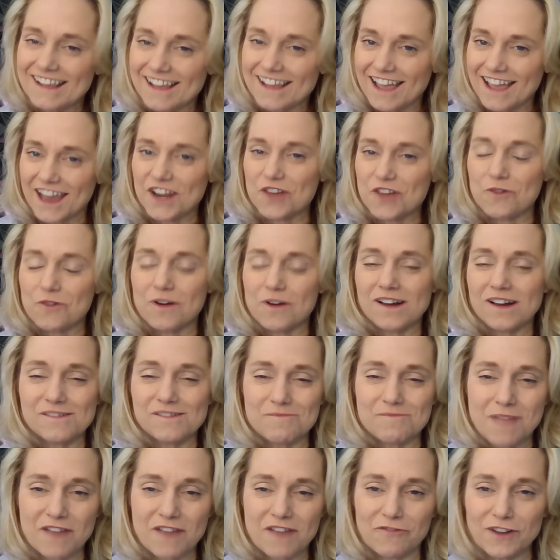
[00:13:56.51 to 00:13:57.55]
I know
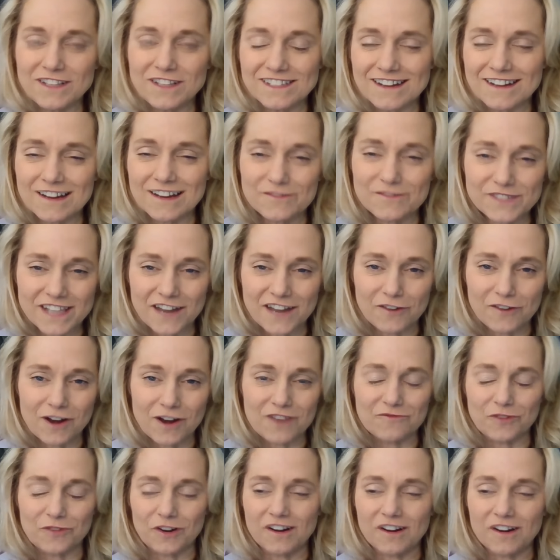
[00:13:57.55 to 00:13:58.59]
my friends and I have sat around
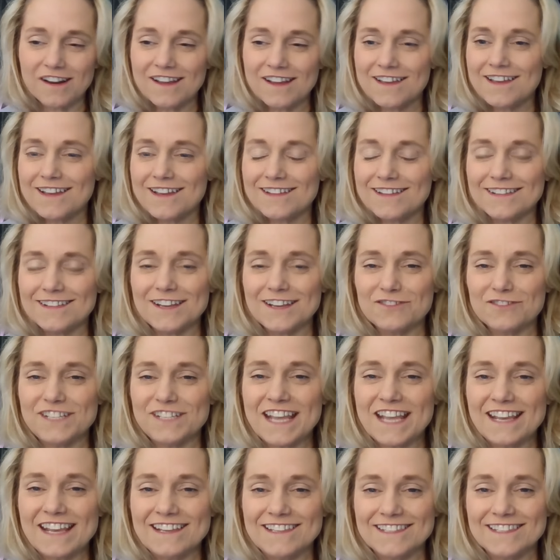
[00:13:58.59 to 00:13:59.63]
for
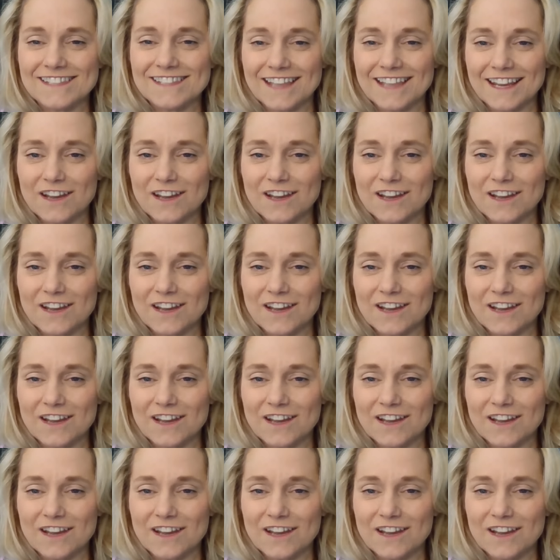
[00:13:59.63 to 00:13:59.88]
days like,